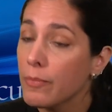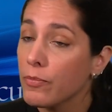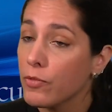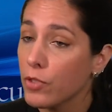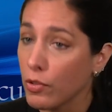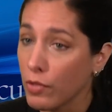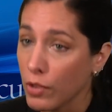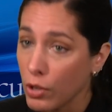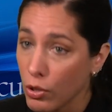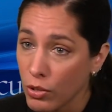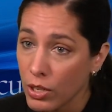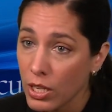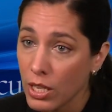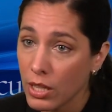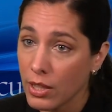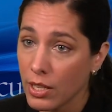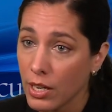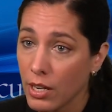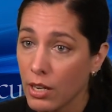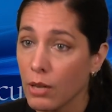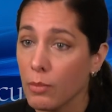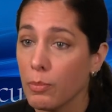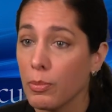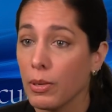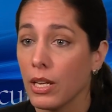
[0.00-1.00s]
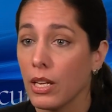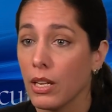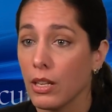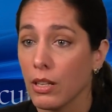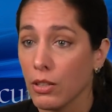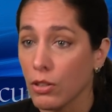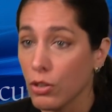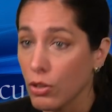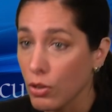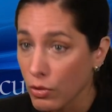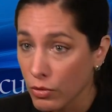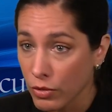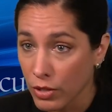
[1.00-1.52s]
So if you don't need therapy
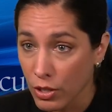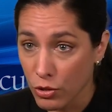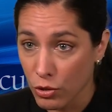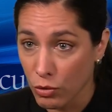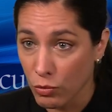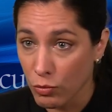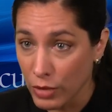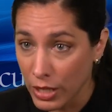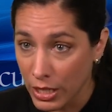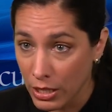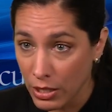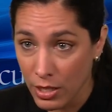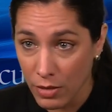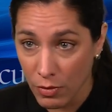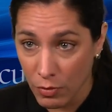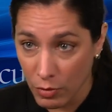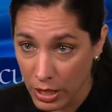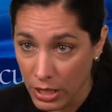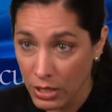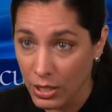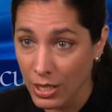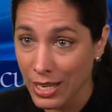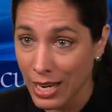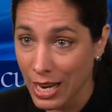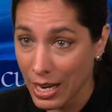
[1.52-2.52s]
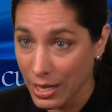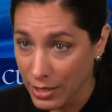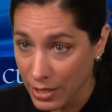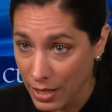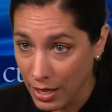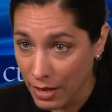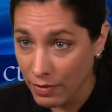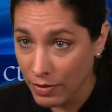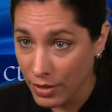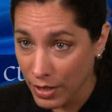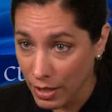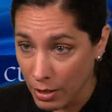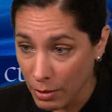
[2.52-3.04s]
and you don't, there's a re reason not to
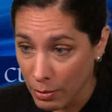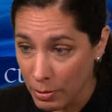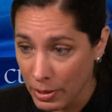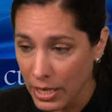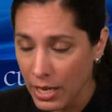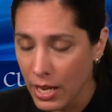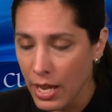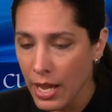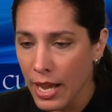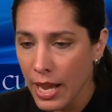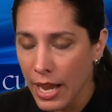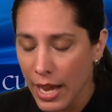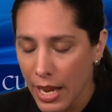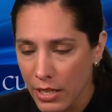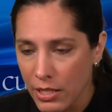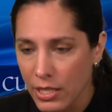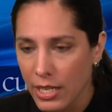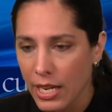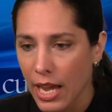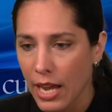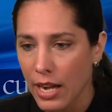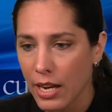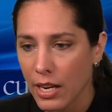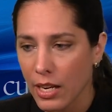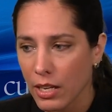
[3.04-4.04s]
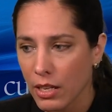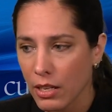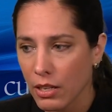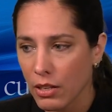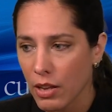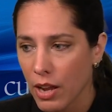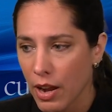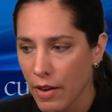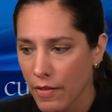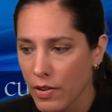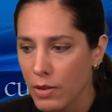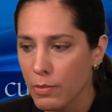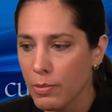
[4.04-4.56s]
have therapy. It's getting
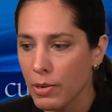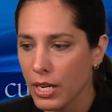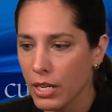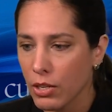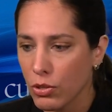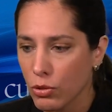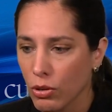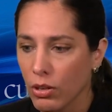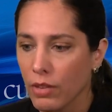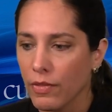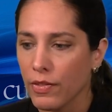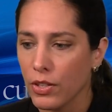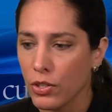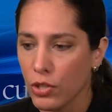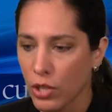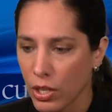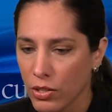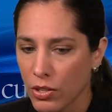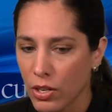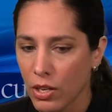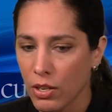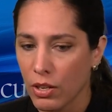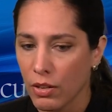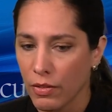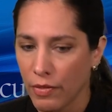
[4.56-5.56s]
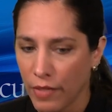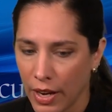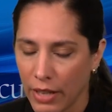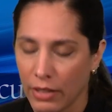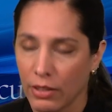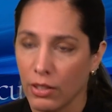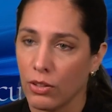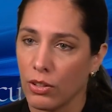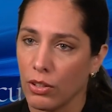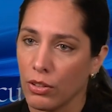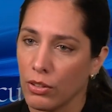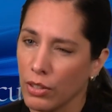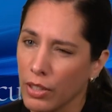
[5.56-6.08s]
everybody sort of adjusted to the fact
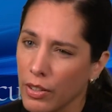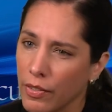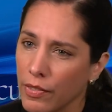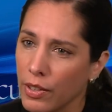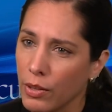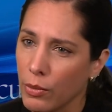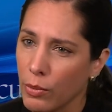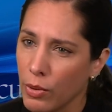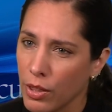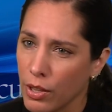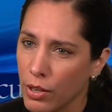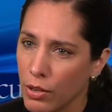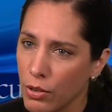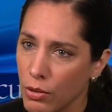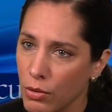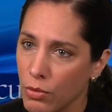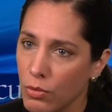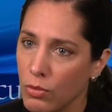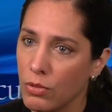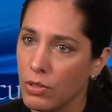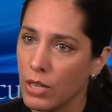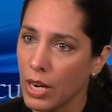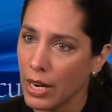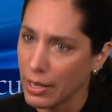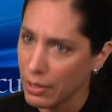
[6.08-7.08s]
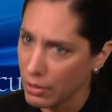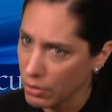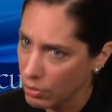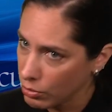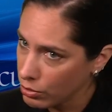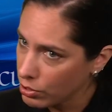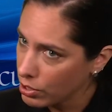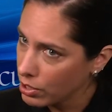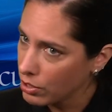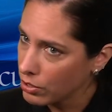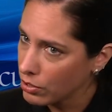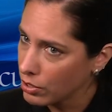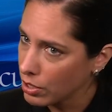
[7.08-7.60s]
that they're living with a new
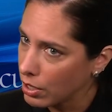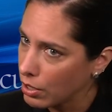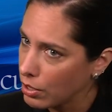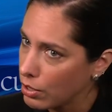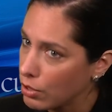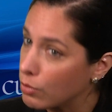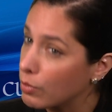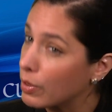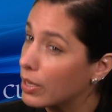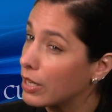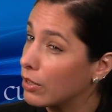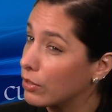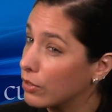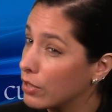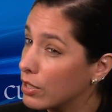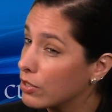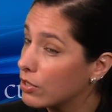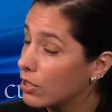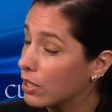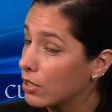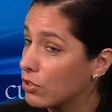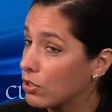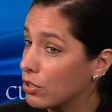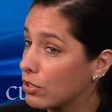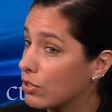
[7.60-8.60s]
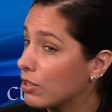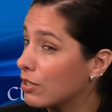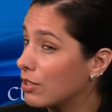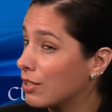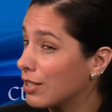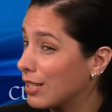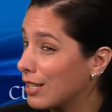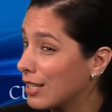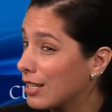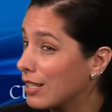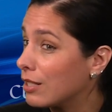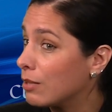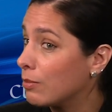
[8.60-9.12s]
diagnosis and a new illness that just
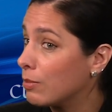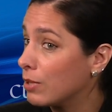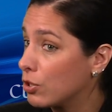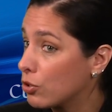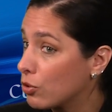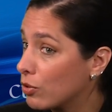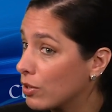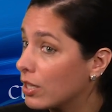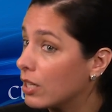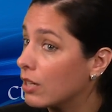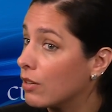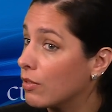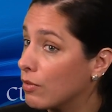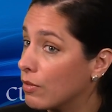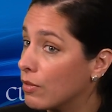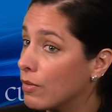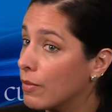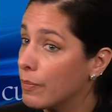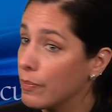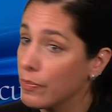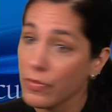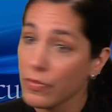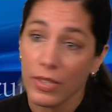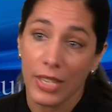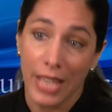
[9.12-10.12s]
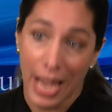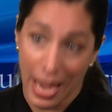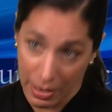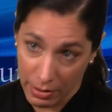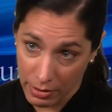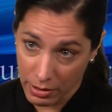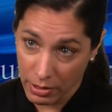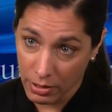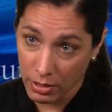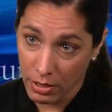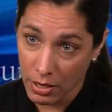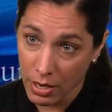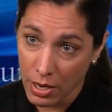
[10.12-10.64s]
doesn't need to be treated
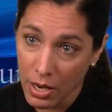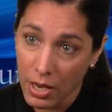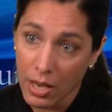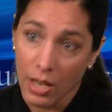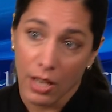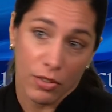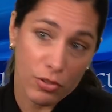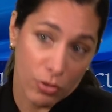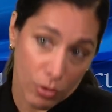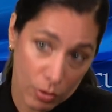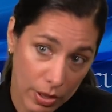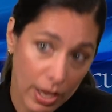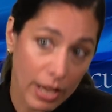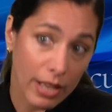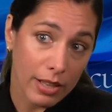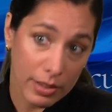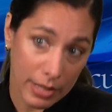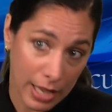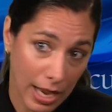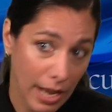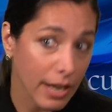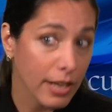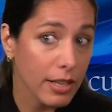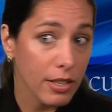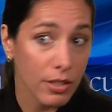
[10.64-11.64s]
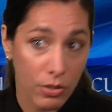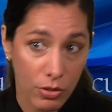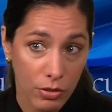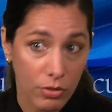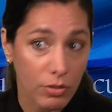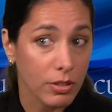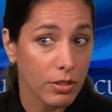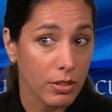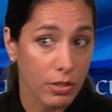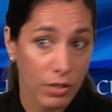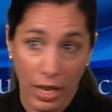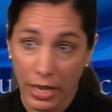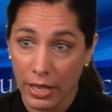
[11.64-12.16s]
yet. And so that that is
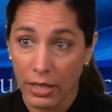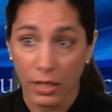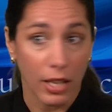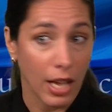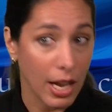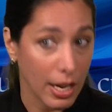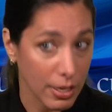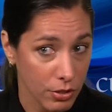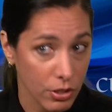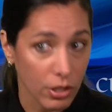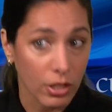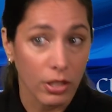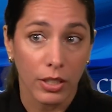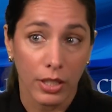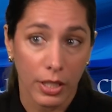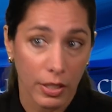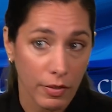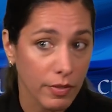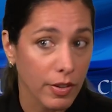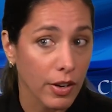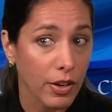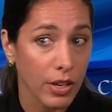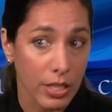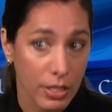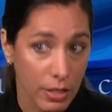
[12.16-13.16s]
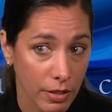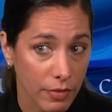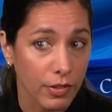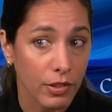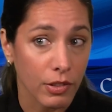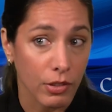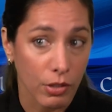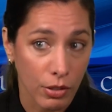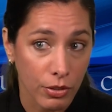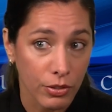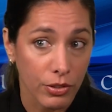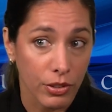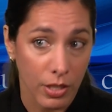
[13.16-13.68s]
psychologically very
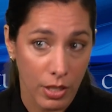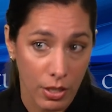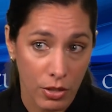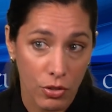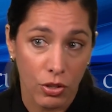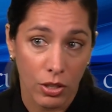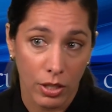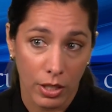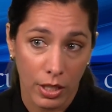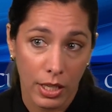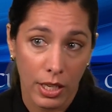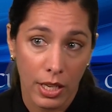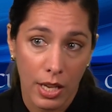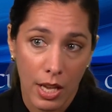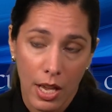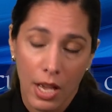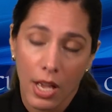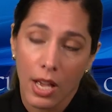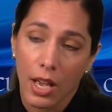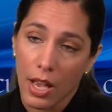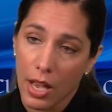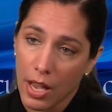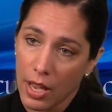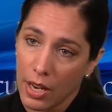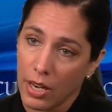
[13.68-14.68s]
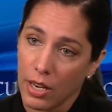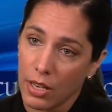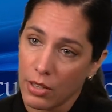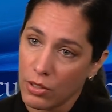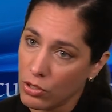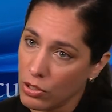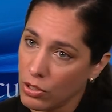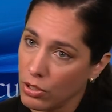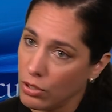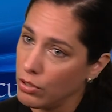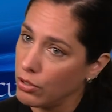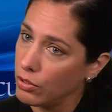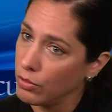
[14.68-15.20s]
difficult initially, and it
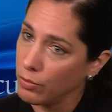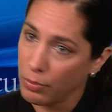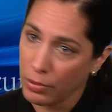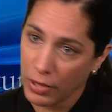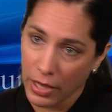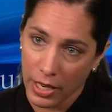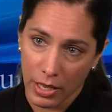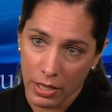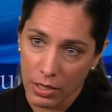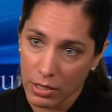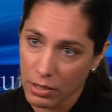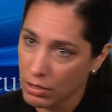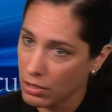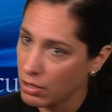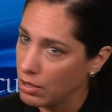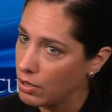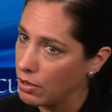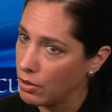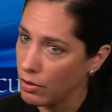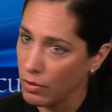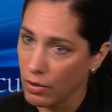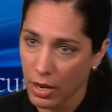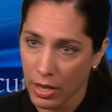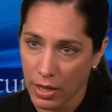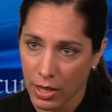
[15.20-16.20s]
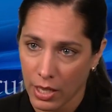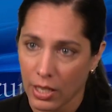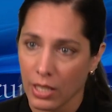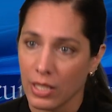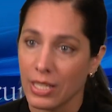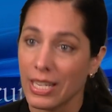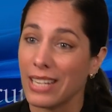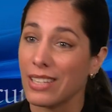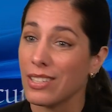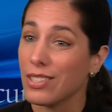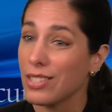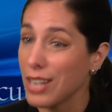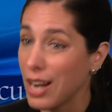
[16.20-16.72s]
still plays, you know, I think it
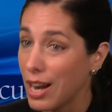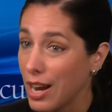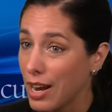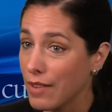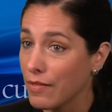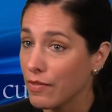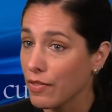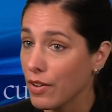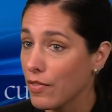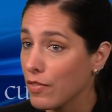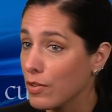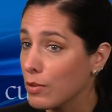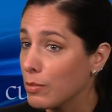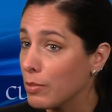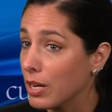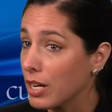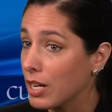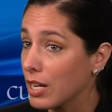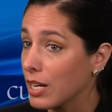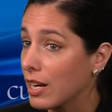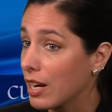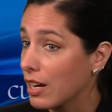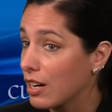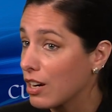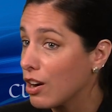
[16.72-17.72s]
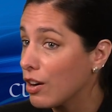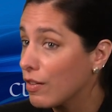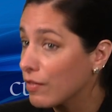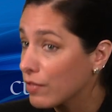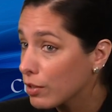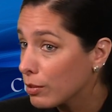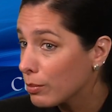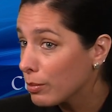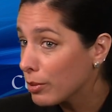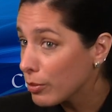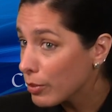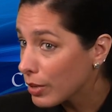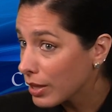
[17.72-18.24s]
takes time for everybody to get
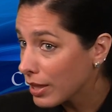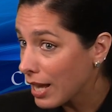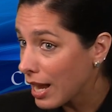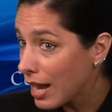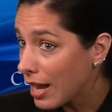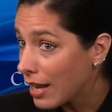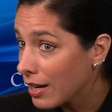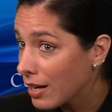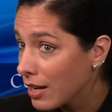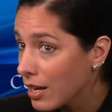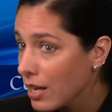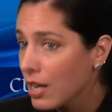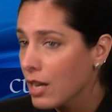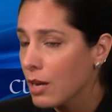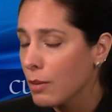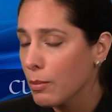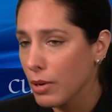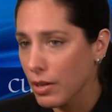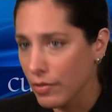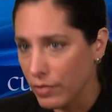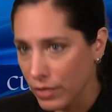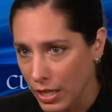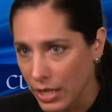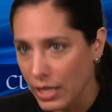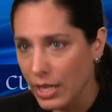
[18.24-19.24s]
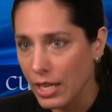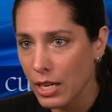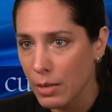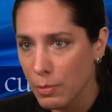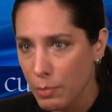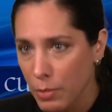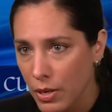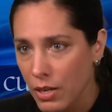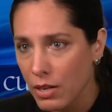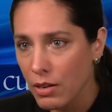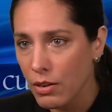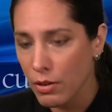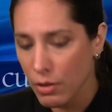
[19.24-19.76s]
comfortable with that. But if they
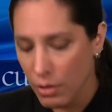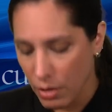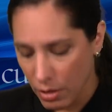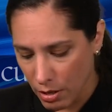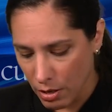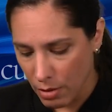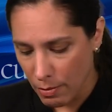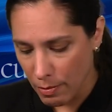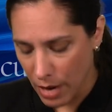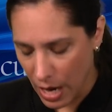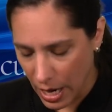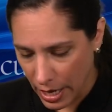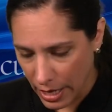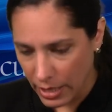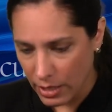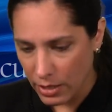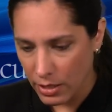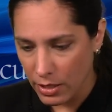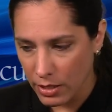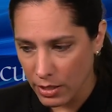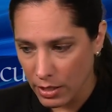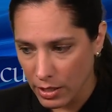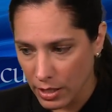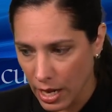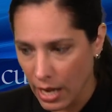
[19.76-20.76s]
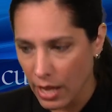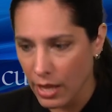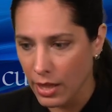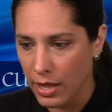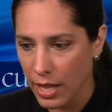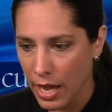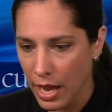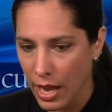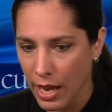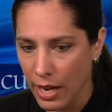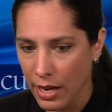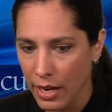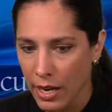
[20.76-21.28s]
keep in the mindset
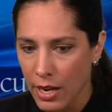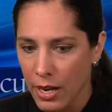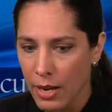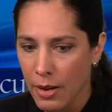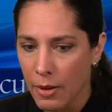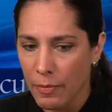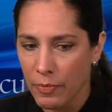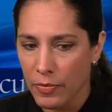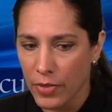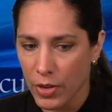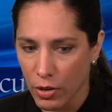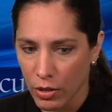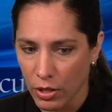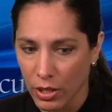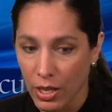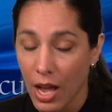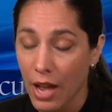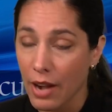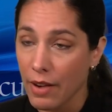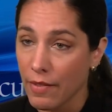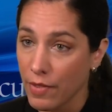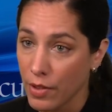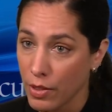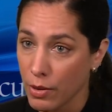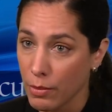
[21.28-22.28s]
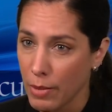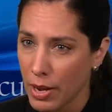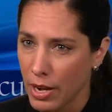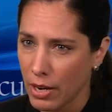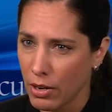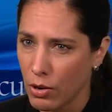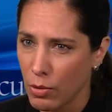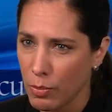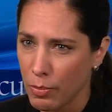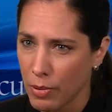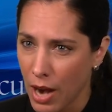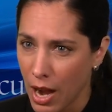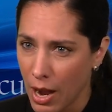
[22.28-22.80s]
that there are a lot of other
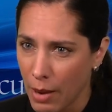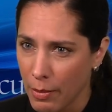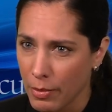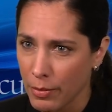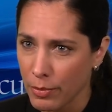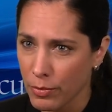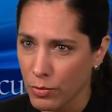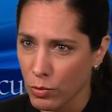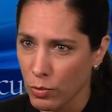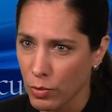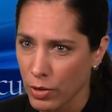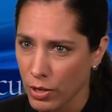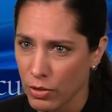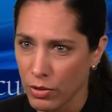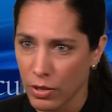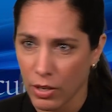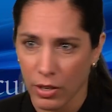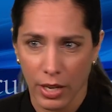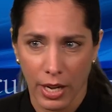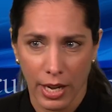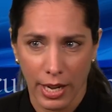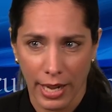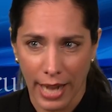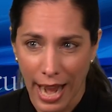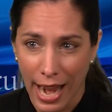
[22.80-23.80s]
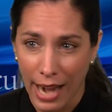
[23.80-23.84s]
medical problems where they're getting